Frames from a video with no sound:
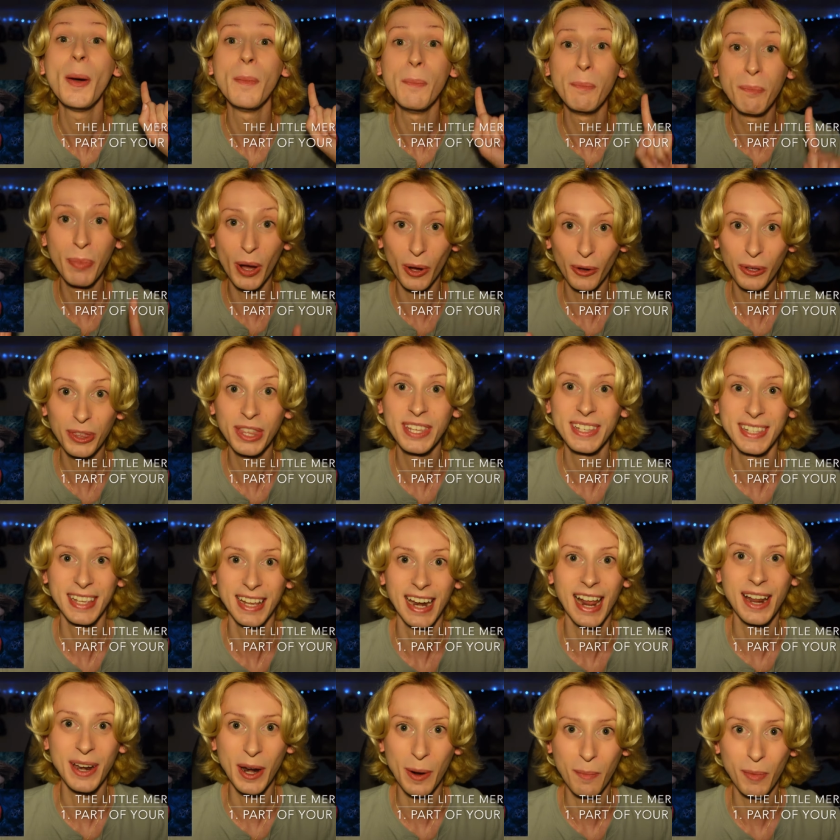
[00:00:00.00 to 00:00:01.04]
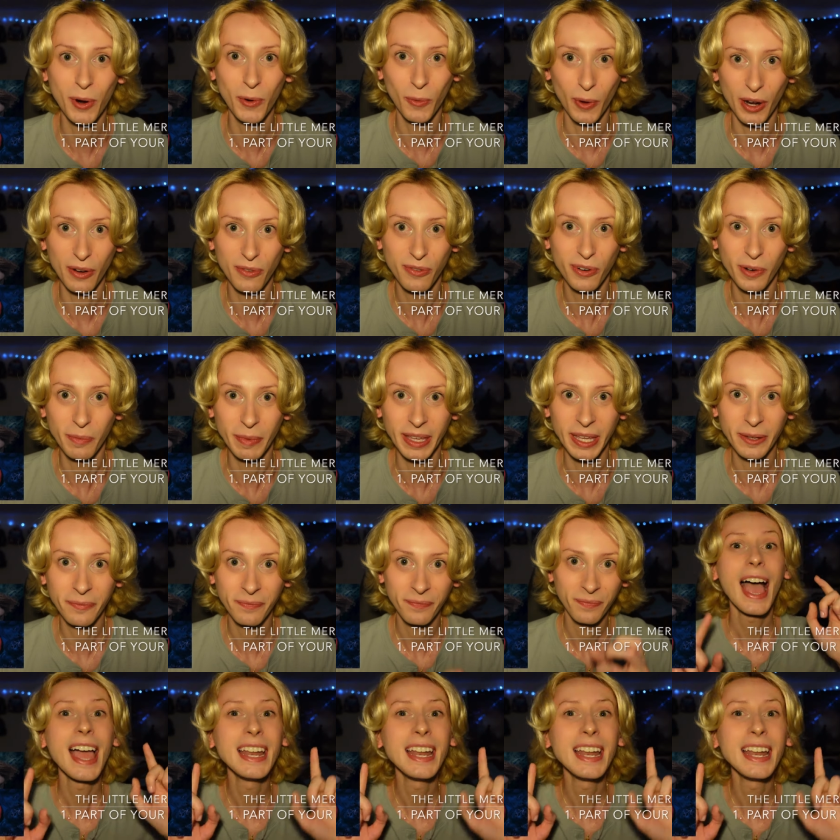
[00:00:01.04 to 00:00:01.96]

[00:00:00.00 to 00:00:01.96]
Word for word: both sit at number one for me.